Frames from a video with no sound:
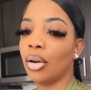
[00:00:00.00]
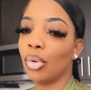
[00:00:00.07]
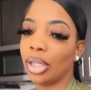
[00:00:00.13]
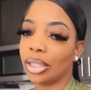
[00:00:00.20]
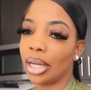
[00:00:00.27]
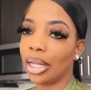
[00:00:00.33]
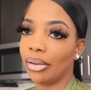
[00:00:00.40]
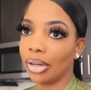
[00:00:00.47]

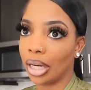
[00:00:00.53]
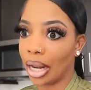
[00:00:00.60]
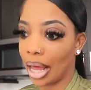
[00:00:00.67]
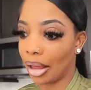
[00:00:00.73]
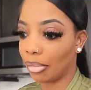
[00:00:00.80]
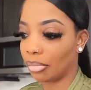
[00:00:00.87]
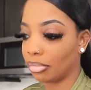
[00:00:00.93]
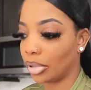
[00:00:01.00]
which ain't even a
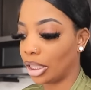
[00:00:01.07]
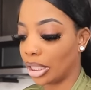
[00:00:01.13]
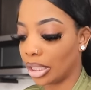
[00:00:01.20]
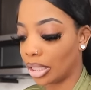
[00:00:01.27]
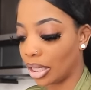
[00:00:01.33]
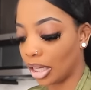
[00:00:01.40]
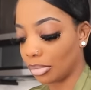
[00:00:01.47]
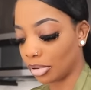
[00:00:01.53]
lot,
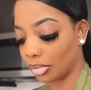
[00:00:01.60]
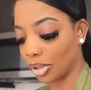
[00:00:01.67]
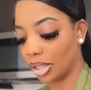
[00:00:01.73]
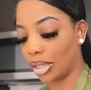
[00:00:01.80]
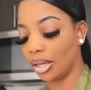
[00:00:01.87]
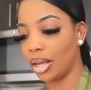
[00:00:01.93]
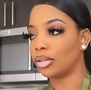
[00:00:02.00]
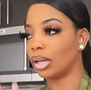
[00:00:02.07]
just cups
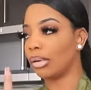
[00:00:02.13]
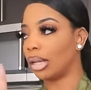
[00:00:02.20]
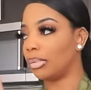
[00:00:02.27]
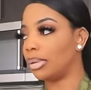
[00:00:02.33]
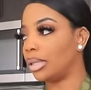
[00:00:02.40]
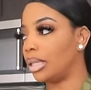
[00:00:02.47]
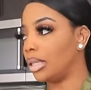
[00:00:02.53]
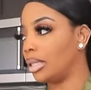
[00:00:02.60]
really. So I'm
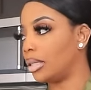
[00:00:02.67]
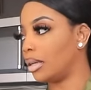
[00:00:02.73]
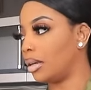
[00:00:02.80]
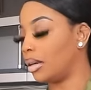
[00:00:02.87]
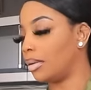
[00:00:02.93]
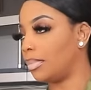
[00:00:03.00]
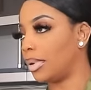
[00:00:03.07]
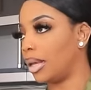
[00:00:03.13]
gonna put these
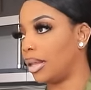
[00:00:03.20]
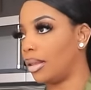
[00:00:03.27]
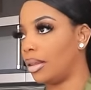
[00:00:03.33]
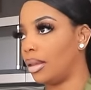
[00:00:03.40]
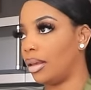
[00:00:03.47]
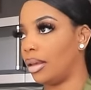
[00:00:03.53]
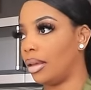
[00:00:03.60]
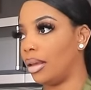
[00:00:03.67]
up and
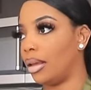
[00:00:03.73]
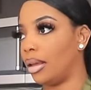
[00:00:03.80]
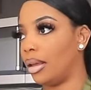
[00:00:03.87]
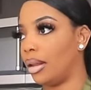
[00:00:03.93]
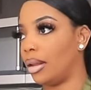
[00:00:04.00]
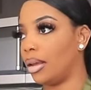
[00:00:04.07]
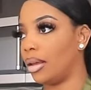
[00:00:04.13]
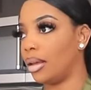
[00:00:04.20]

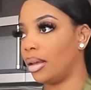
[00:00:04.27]
then